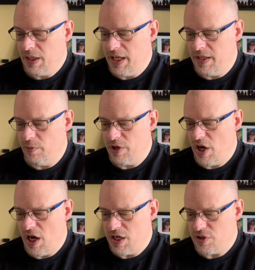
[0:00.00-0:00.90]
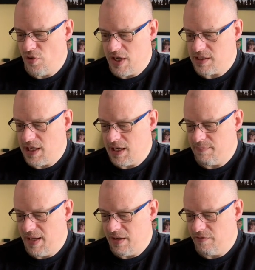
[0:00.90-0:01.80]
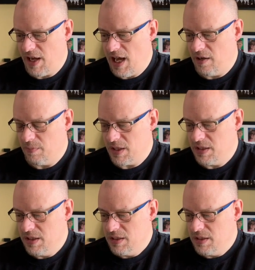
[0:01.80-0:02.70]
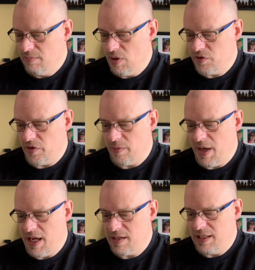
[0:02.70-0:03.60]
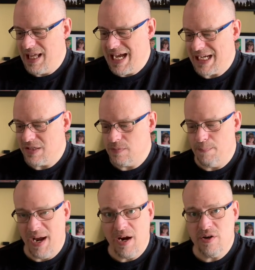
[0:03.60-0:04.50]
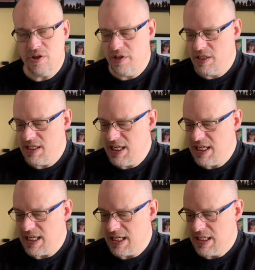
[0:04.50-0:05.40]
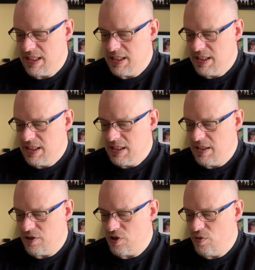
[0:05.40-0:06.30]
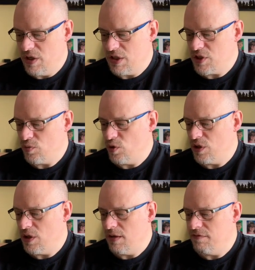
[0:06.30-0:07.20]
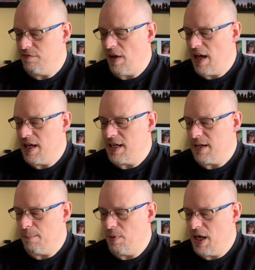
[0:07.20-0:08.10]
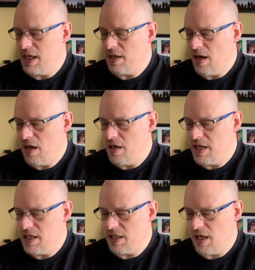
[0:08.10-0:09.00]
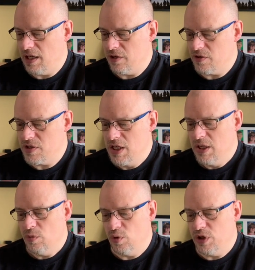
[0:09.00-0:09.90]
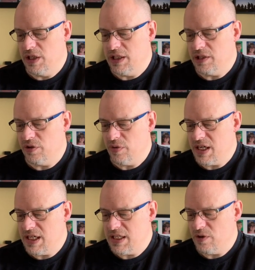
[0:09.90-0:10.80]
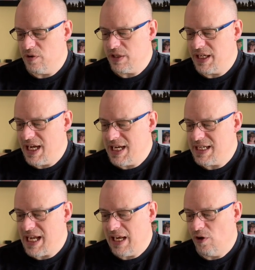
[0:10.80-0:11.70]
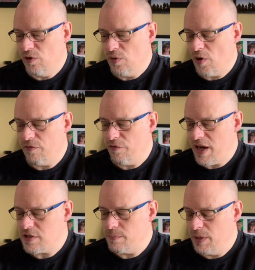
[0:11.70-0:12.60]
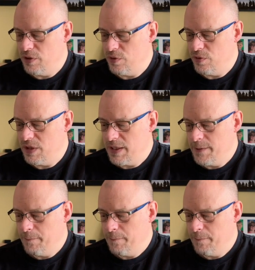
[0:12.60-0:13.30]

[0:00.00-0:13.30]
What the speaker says: And they were not dressed like men of Calerman. Most of them had legs bare to the knee. Their tunics were of fine, bright, hardy colors, woodland green or gay yellow or fresh blue.